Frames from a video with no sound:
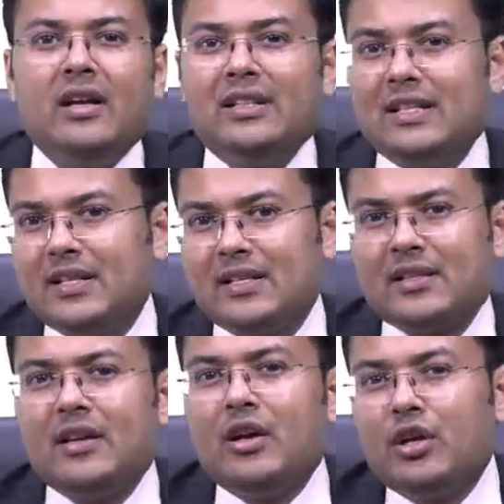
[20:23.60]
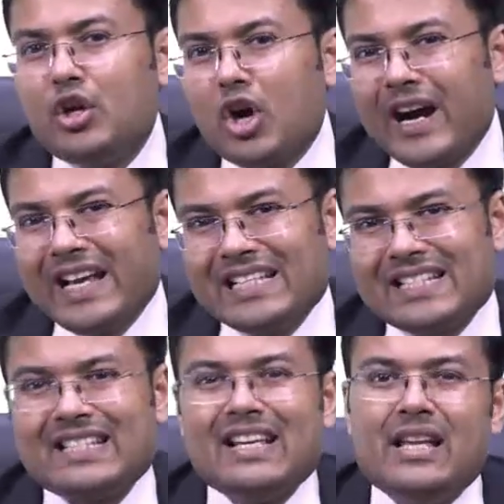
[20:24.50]
This is
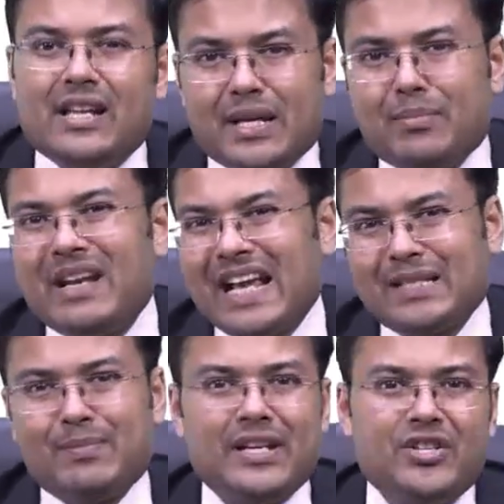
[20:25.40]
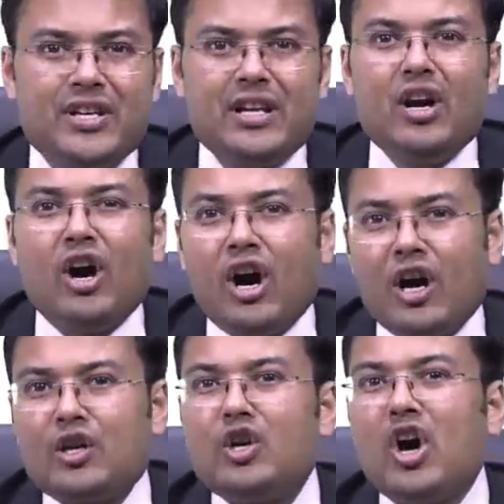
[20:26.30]
Doyne's rib respiratory
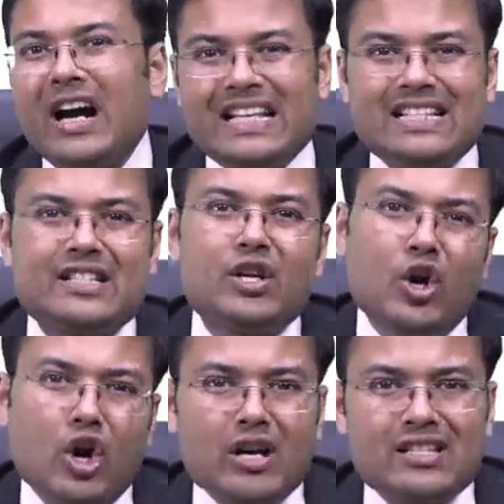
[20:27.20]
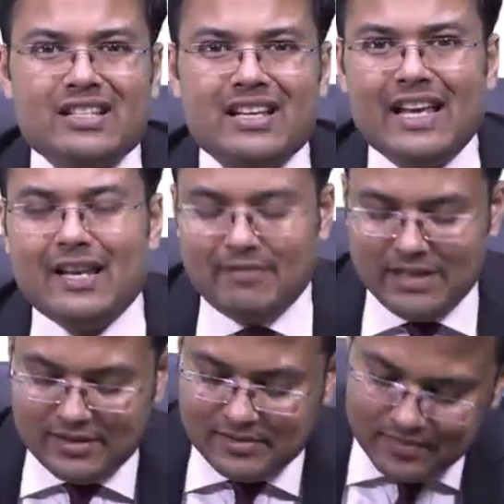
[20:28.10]
or Doyne's costal
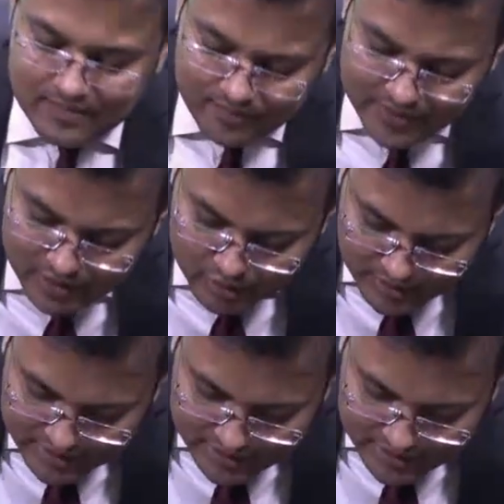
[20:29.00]
elevator. So, this